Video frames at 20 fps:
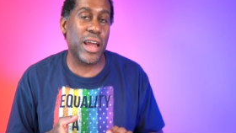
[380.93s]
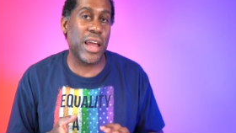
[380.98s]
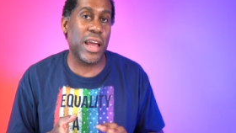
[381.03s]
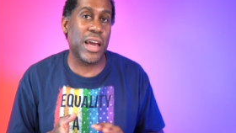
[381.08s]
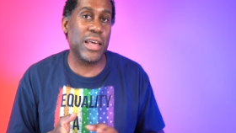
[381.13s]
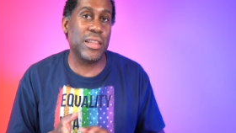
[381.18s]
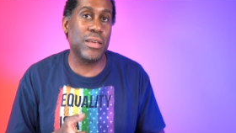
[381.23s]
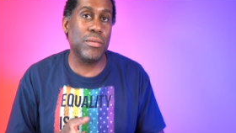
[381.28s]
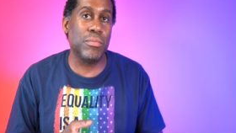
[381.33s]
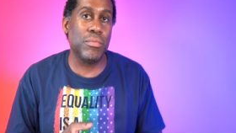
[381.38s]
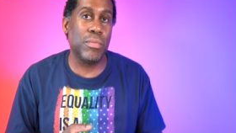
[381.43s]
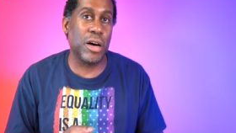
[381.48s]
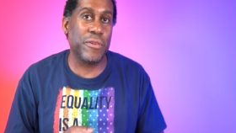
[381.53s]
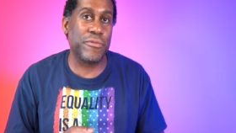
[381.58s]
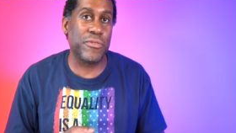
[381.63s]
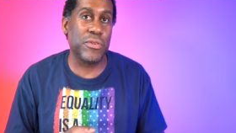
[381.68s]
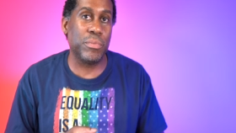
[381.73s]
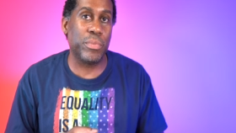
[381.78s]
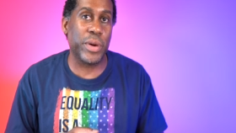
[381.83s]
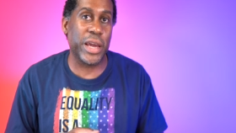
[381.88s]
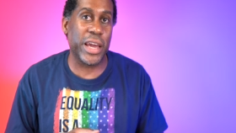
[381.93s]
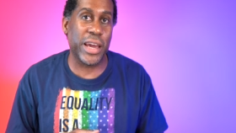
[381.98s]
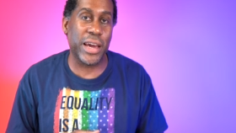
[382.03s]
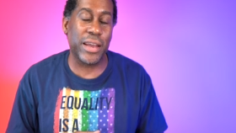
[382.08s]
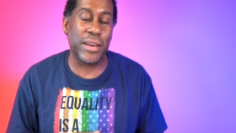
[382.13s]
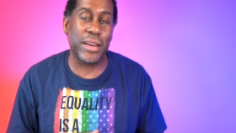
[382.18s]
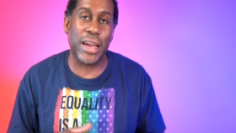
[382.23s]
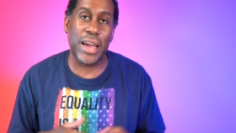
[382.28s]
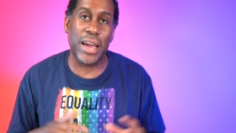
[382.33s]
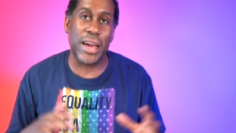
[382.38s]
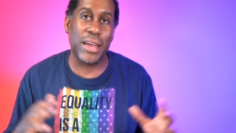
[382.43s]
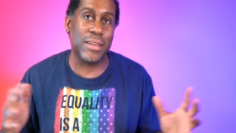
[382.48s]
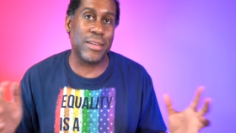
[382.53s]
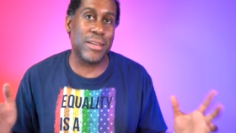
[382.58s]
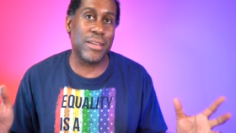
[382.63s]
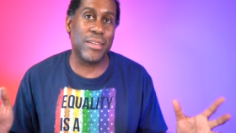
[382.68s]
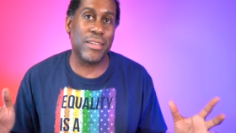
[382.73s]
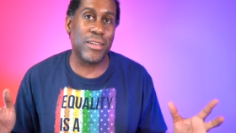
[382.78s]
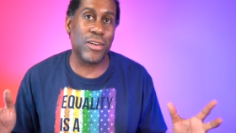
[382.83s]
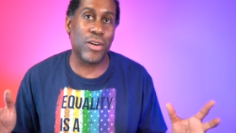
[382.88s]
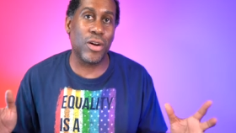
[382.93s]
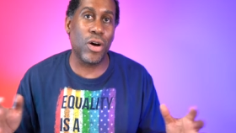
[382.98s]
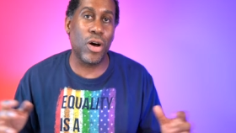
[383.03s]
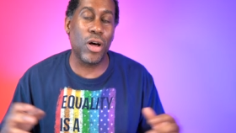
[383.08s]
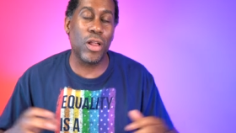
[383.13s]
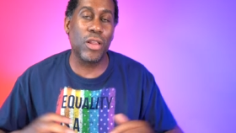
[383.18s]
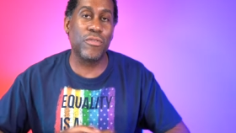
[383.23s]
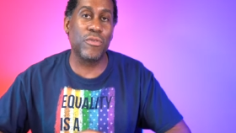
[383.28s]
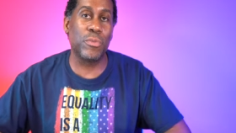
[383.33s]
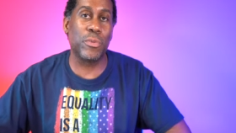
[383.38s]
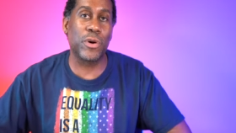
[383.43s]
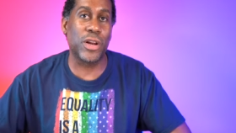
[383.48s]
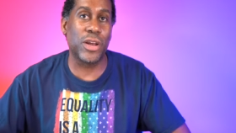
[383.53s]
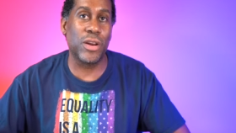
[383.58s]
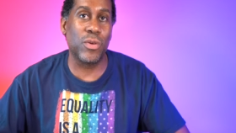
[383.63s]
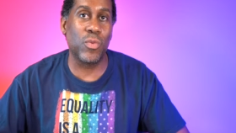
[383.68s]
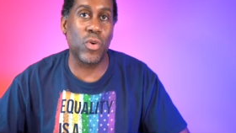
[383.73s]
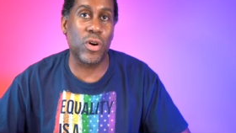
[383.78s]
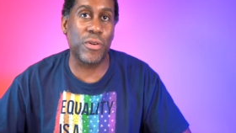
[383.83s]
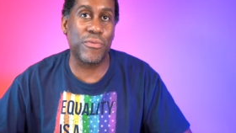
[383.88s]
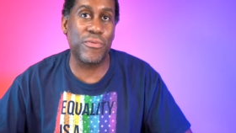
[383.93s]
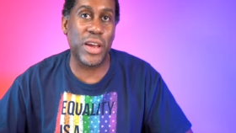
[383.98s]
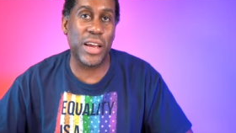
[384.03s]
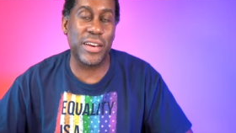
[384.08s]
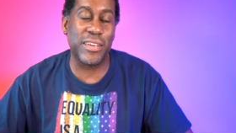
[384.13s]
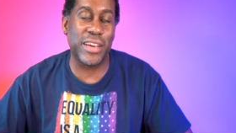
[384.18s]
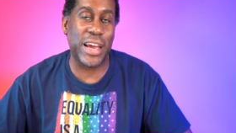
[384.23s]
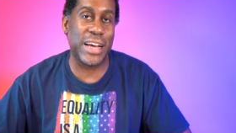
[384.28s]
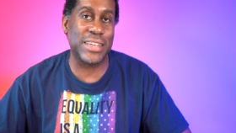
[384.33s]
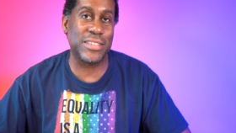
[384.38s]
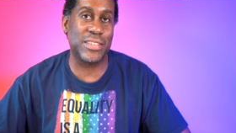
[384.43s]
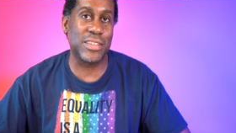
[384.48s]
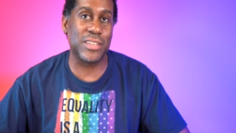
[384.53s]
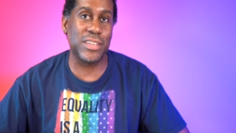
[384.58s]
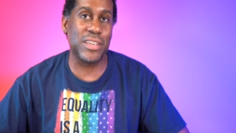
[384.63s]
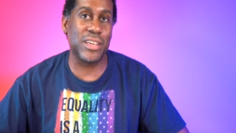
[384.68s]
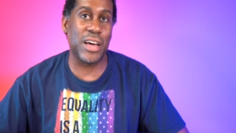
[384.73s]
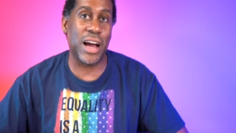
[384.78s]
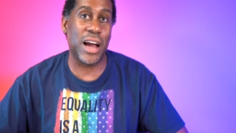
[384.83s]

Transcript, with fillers: and the muffin pan, and they're all of them are going to work fantastically.